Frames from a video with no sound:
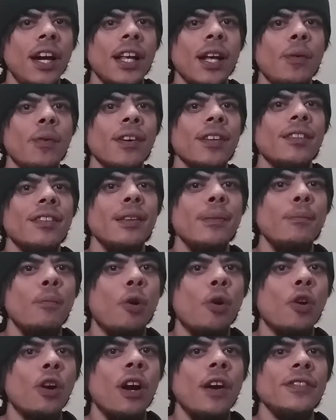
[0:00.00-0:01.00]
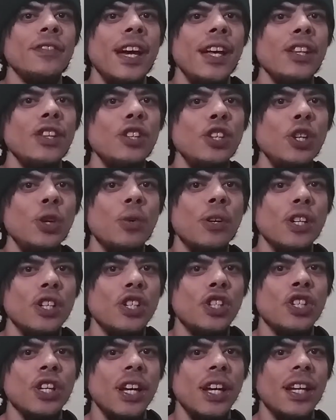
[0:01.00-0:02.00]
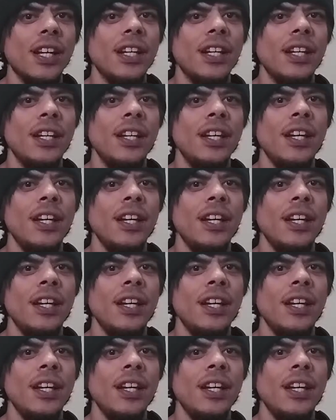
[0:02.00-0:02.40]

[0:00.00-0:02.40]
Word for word: And I want to see more of that newer chick